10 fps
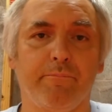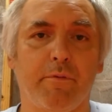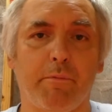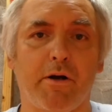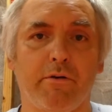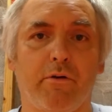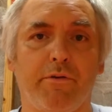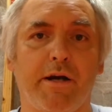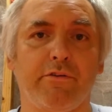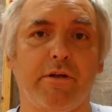American
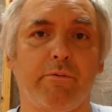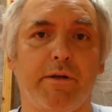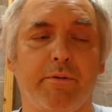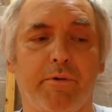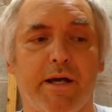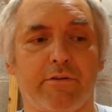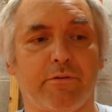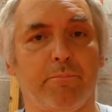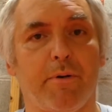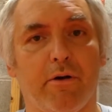golden eyes anyway. Then we got
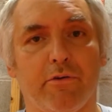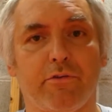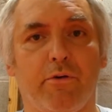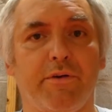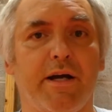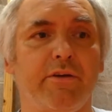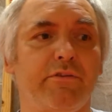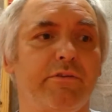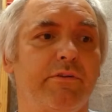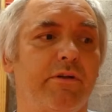some Barrow's golden
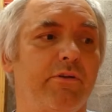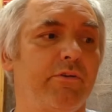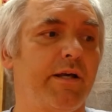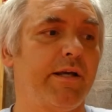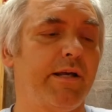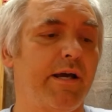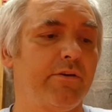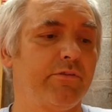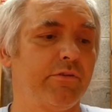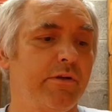eyes that are laying
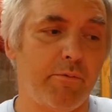eggs.